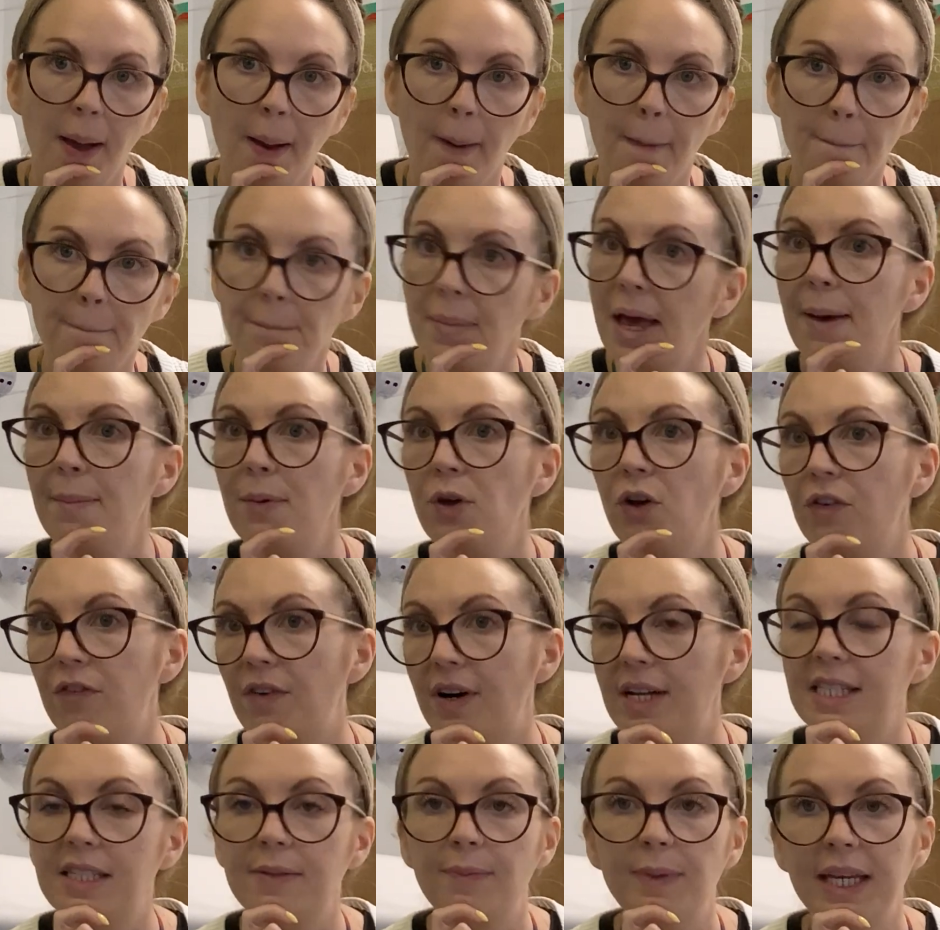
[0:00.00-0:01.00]
Maybe you'll
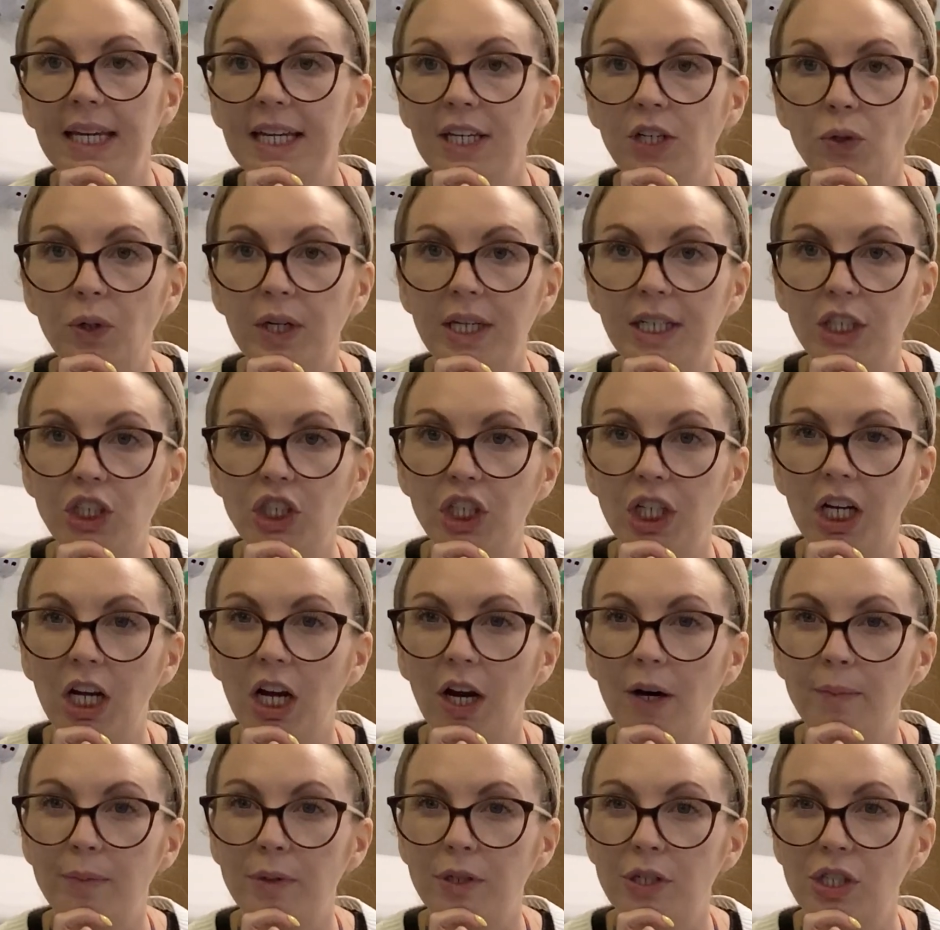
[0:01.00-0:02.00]
find something in your kitchen
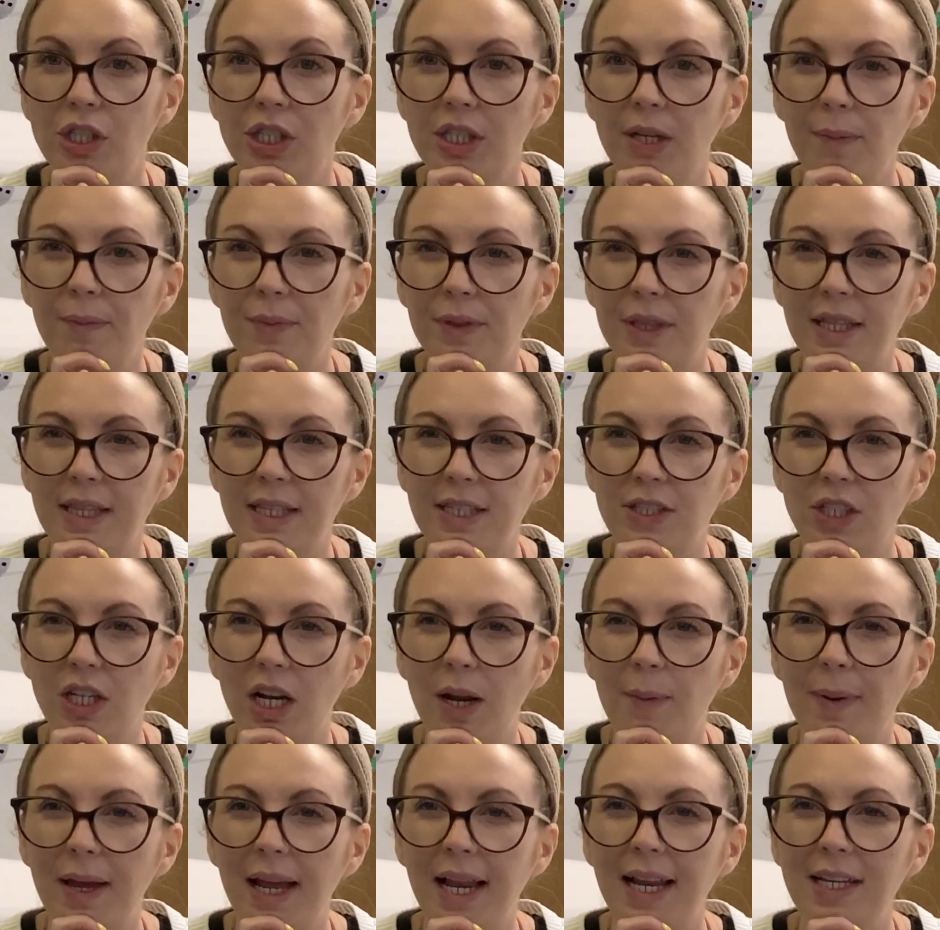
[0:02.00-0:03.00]
cupboard, something that's going
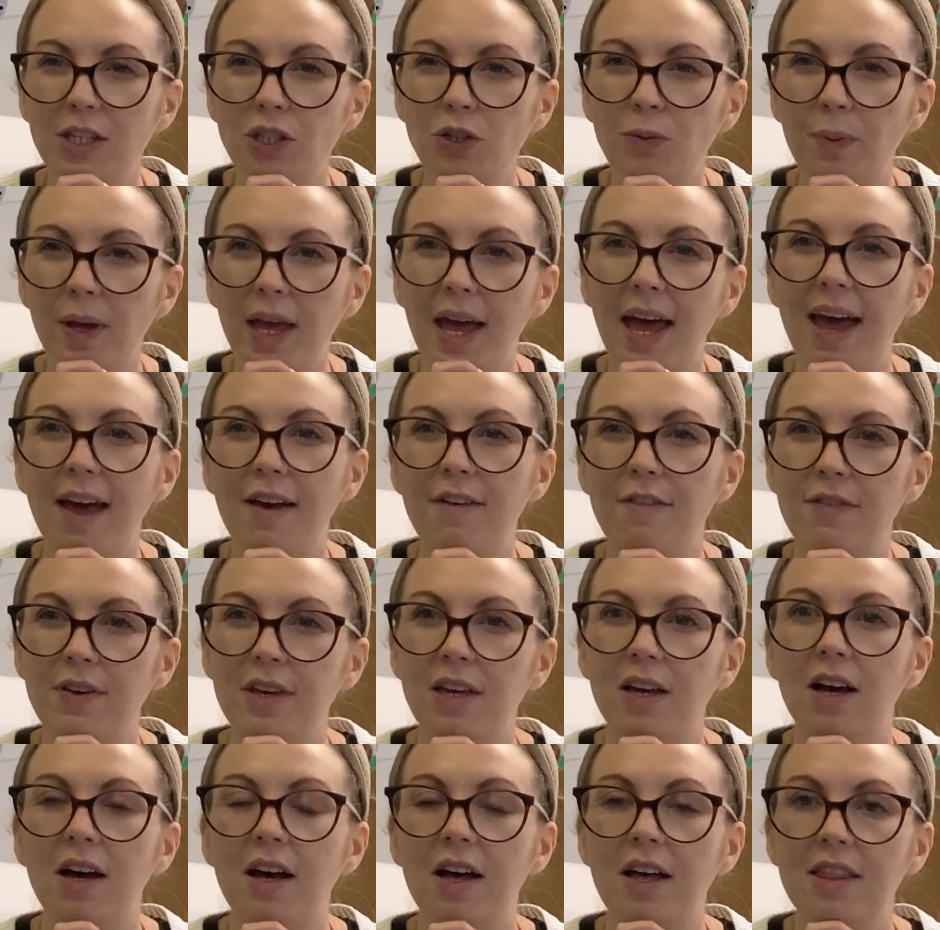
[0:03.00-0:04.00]
to be a little bit
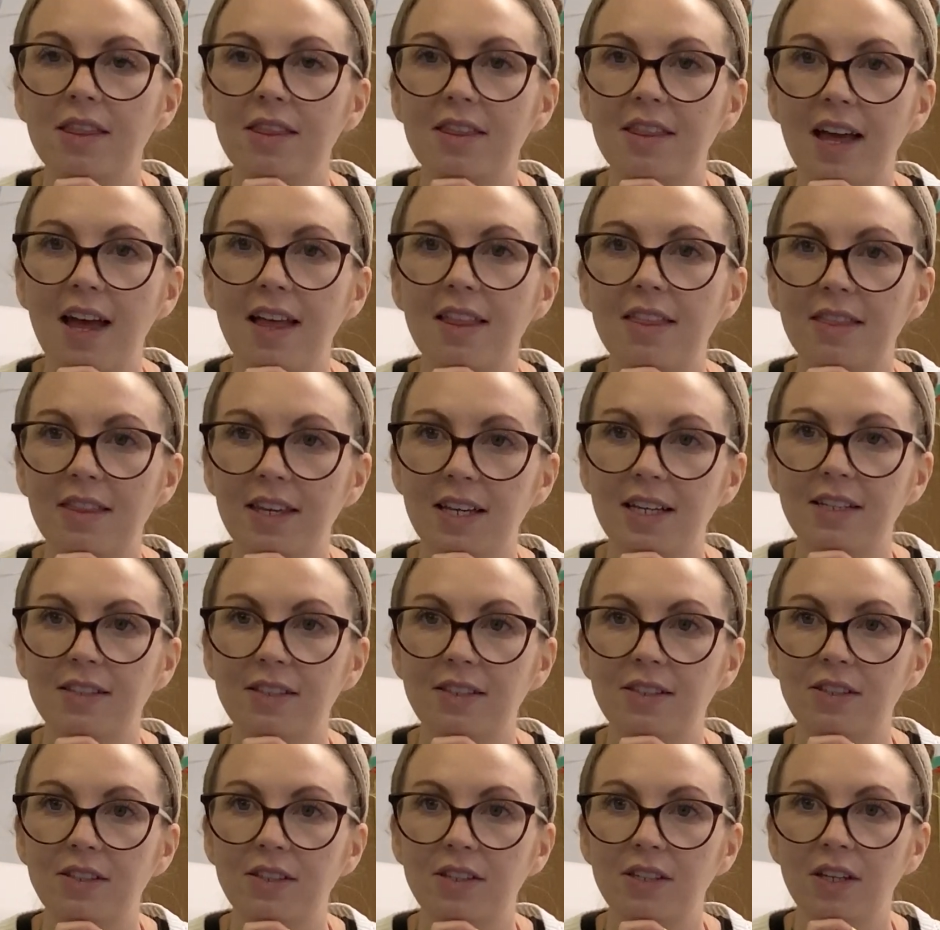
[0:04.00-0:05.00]
heavier than
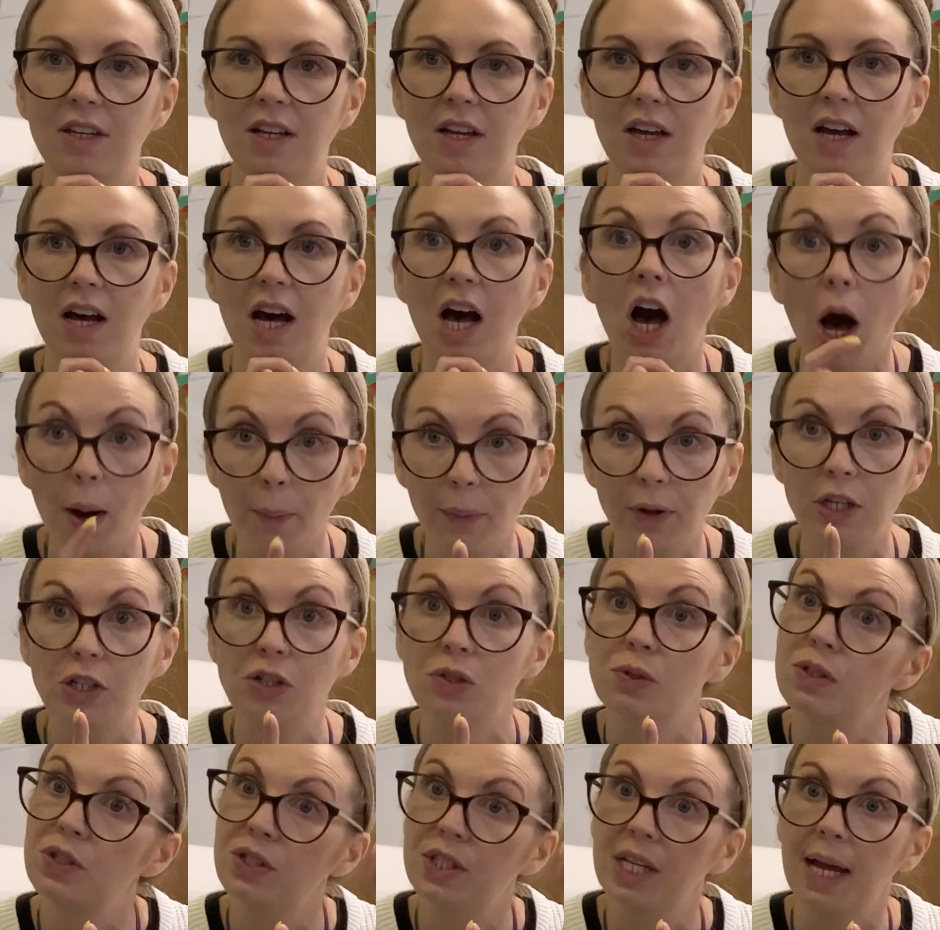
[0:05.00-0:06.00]
this. I'm going to do
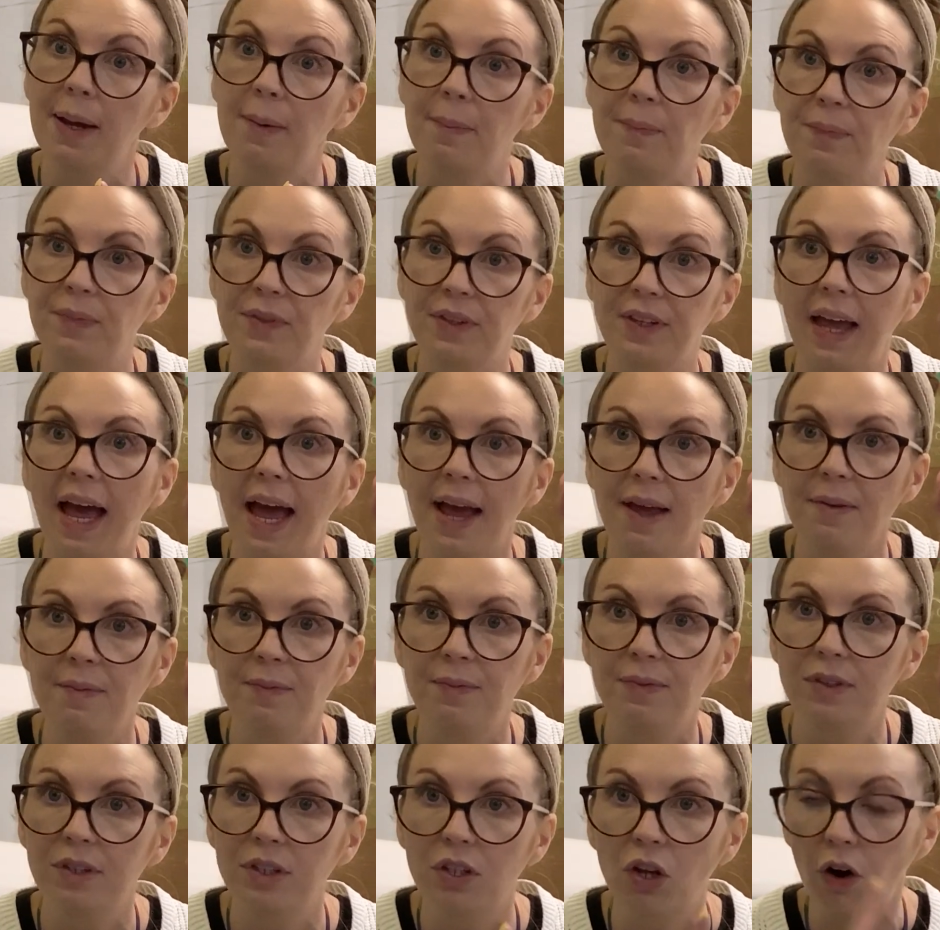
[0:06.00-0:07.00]
the same, okay?
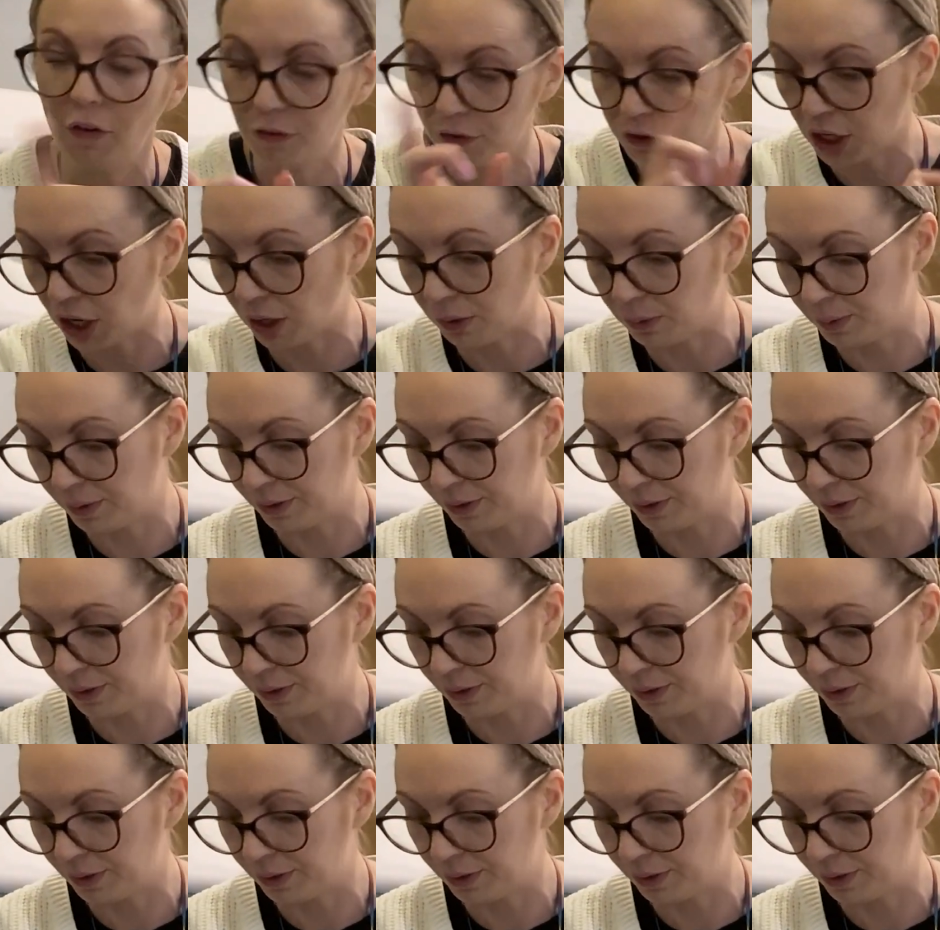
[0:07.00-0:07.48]
Off you go.